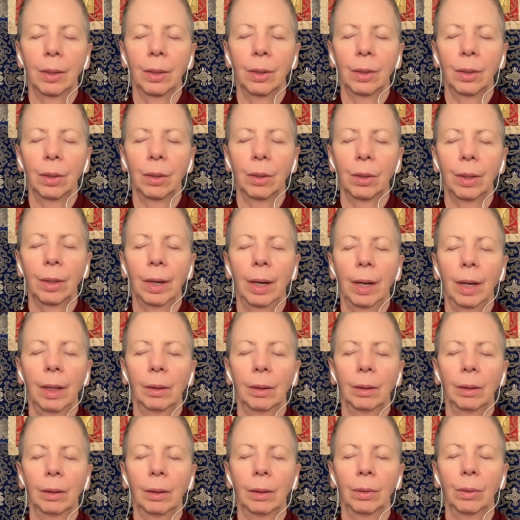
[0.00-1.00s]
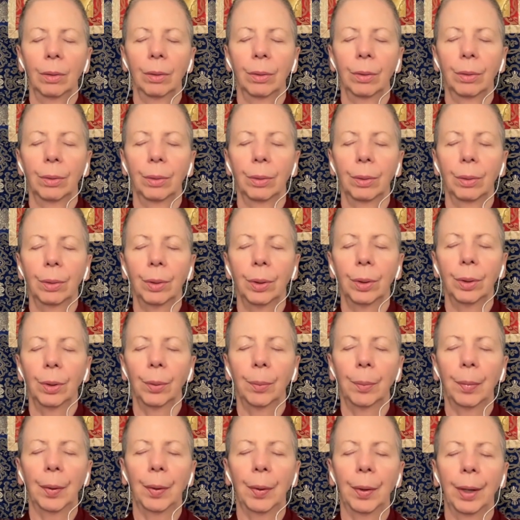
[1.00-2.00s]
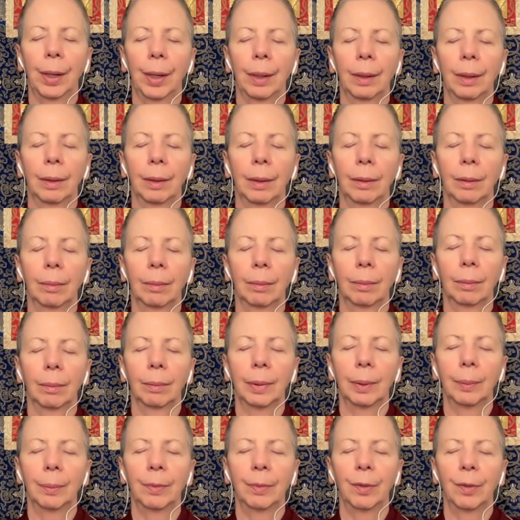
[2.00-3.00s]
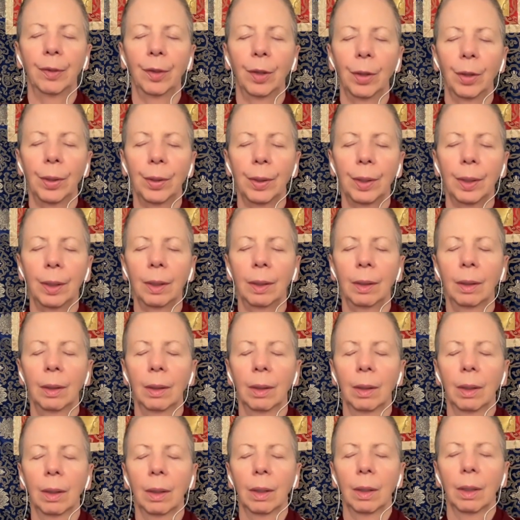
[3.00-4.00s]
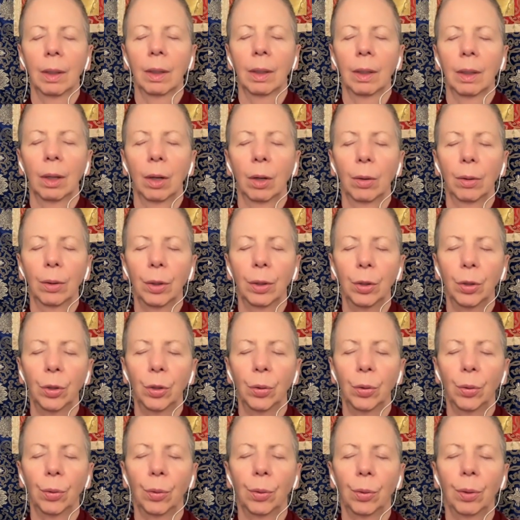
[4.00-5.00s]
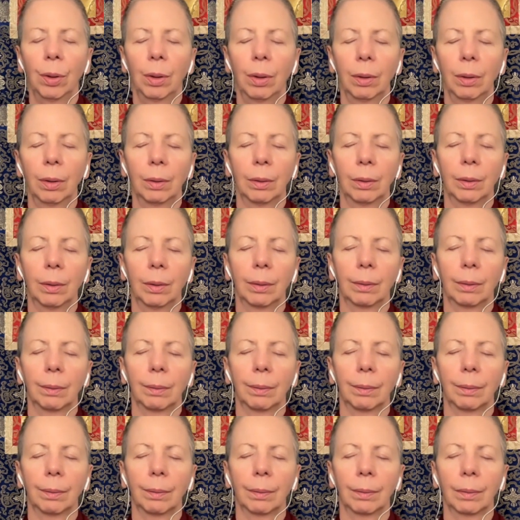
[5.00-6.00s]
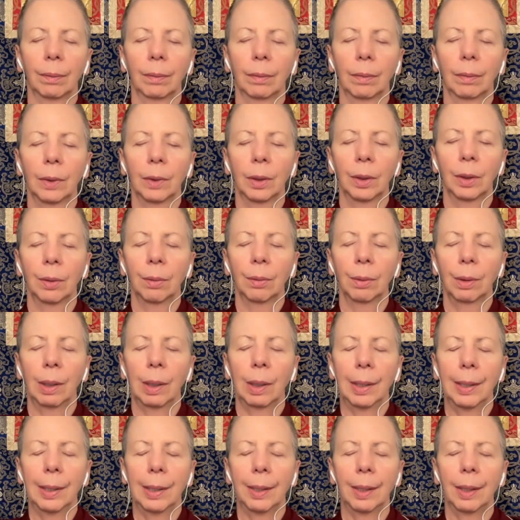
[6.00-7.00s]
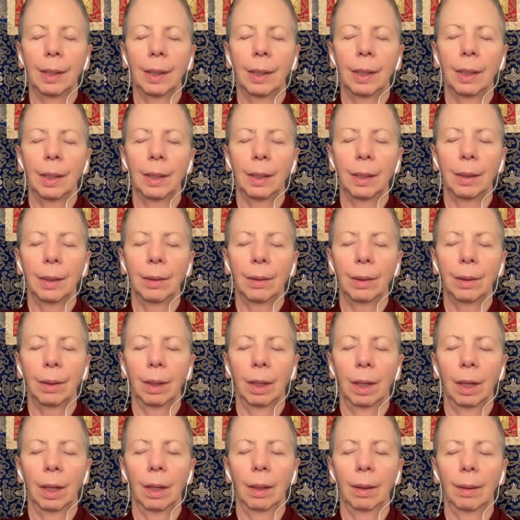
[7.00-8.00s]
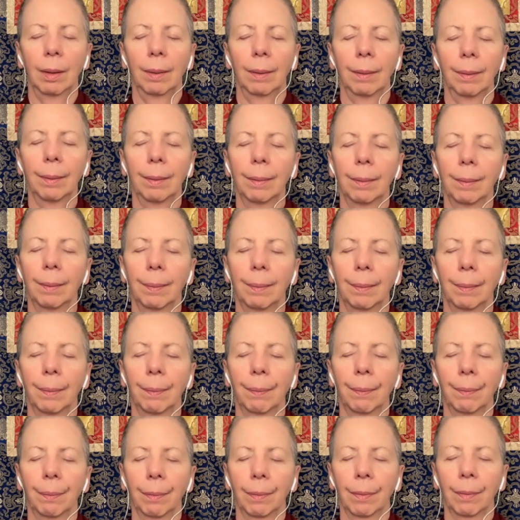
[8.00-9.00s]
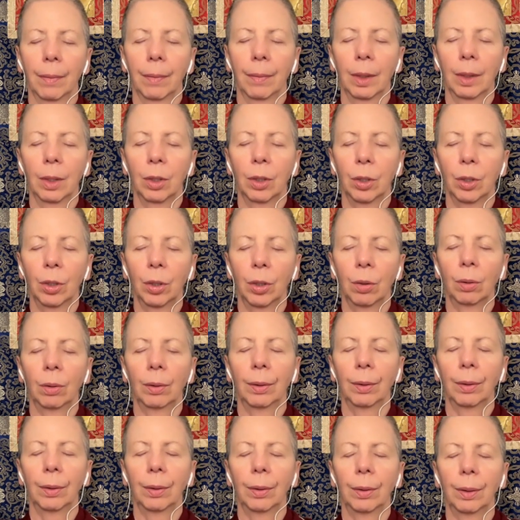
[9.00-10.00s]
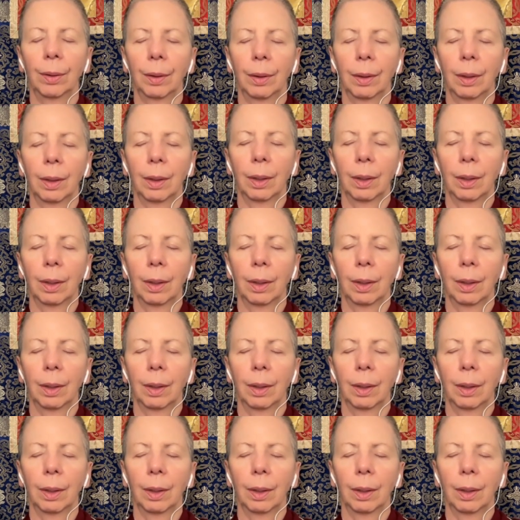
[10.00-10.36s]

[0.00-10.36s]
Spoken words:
Just go down through your body, focusing on the jaw, just releasing any tension there, the shoulders.